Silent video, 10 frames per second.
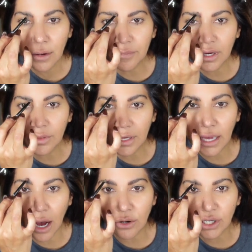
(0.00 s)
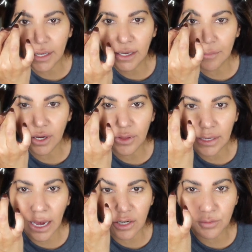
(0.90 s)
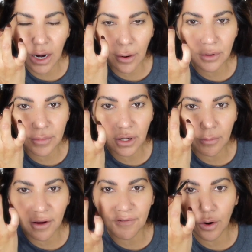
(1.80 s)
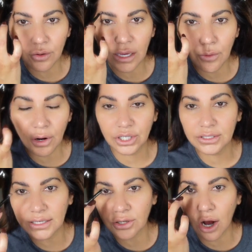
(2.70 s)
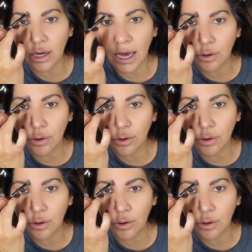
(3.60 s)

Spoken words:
be on the couch and I can be on the couch, but I wanna be on my phone like watching TikTok.